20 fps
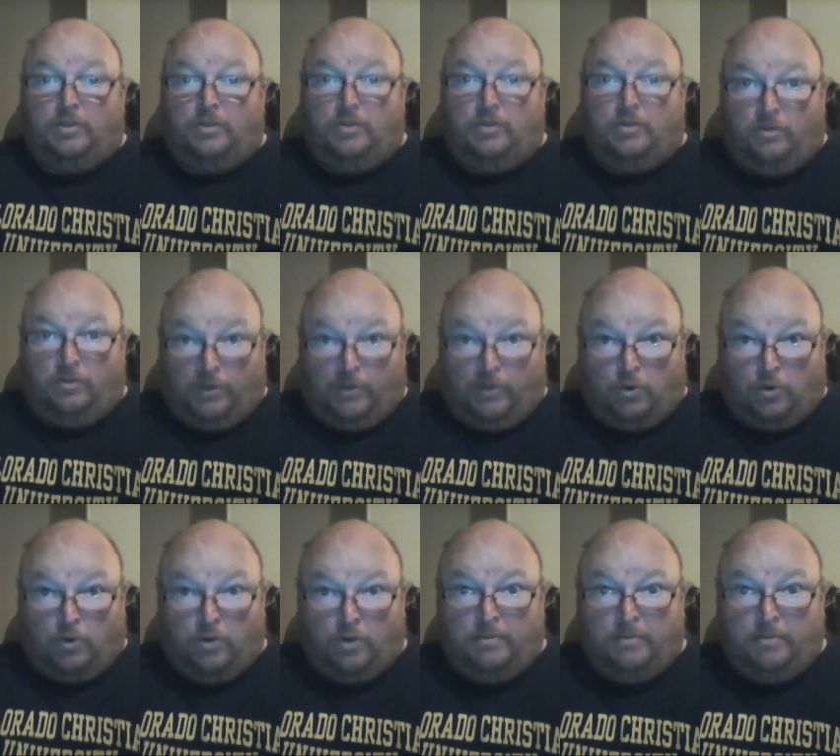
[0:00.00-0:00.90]
you
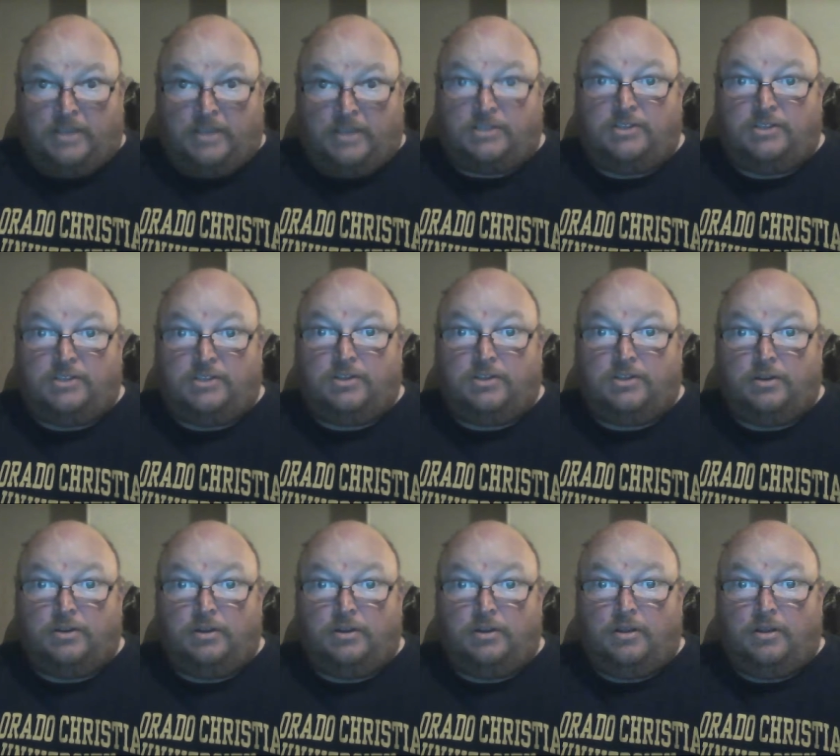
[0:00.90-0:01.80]
record the message,
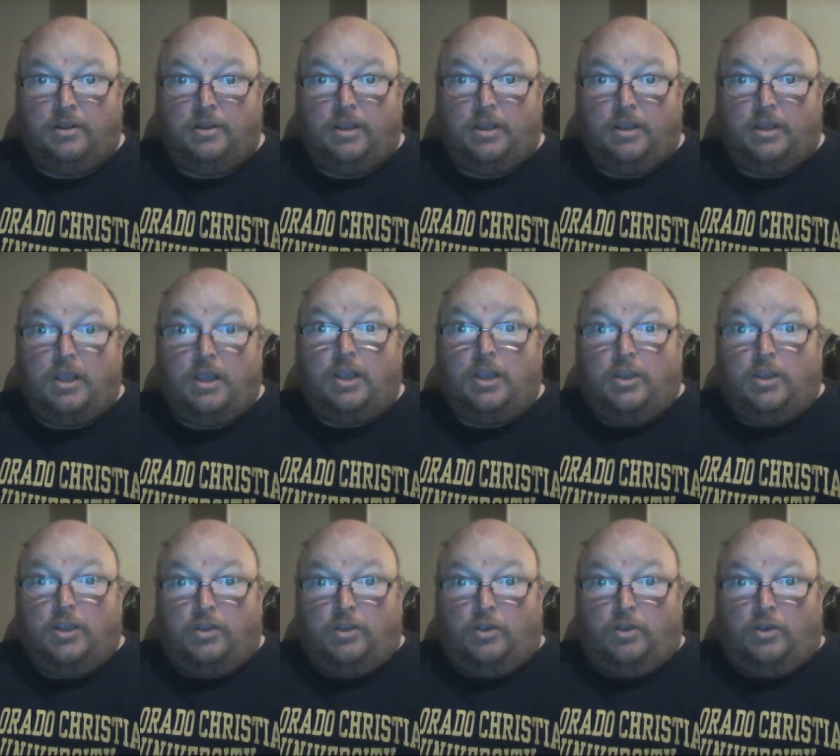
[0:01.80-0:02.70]

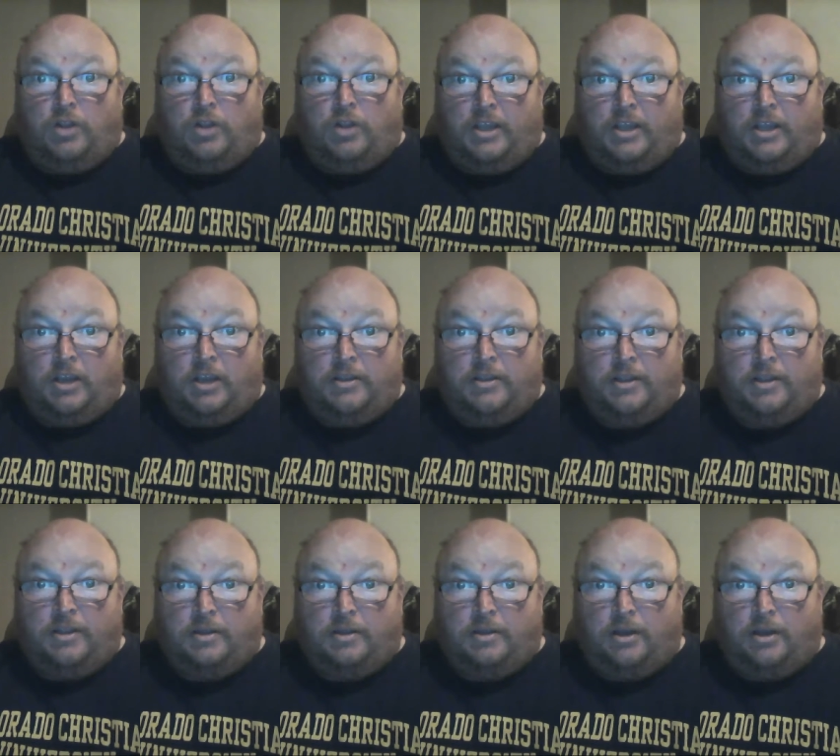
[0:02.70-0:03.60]
you click on
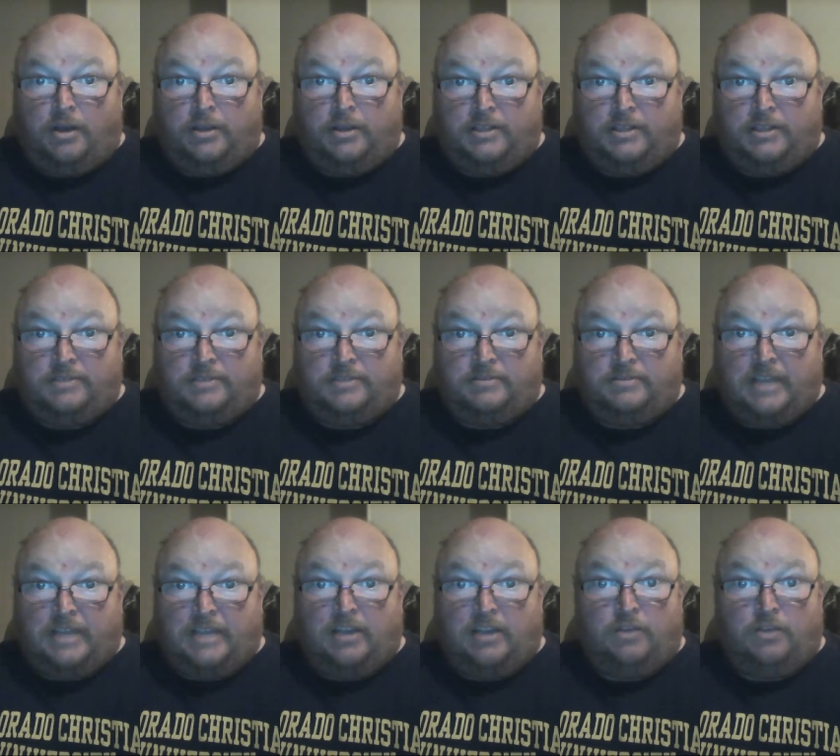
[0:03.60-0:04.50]
the
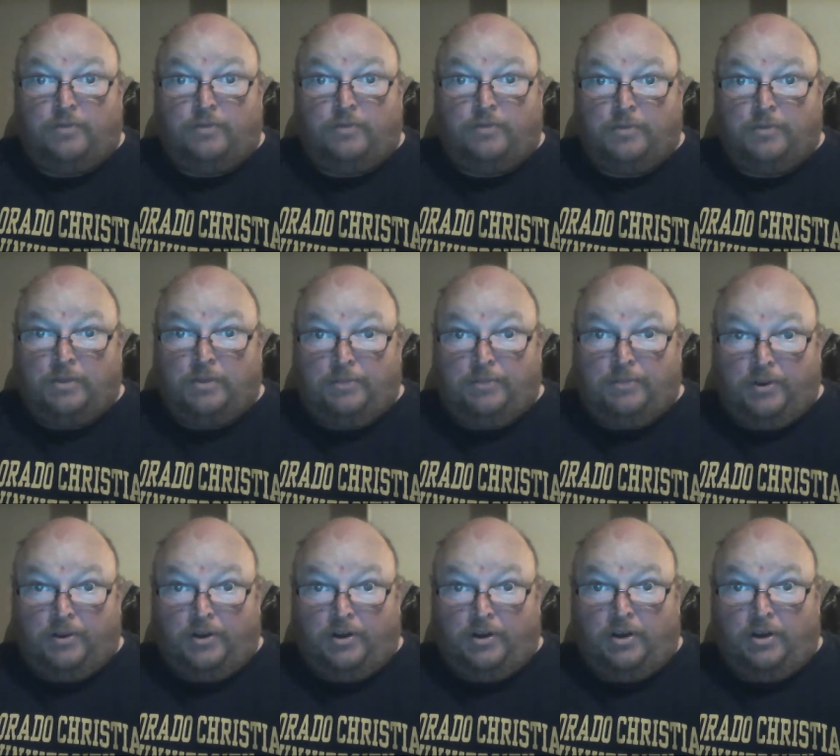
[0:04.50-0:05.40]
download from your
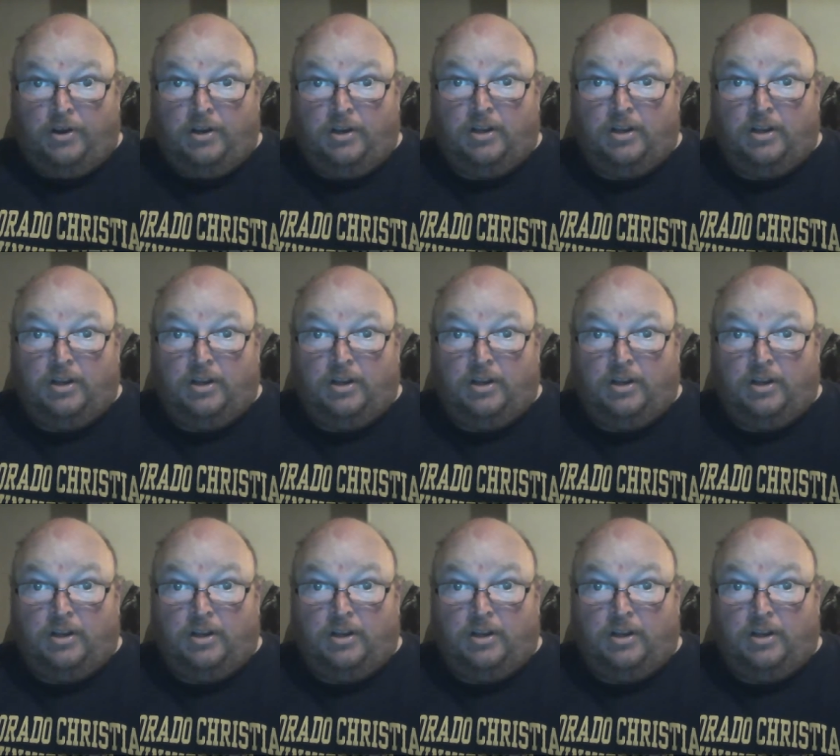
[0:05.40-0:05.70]
computer,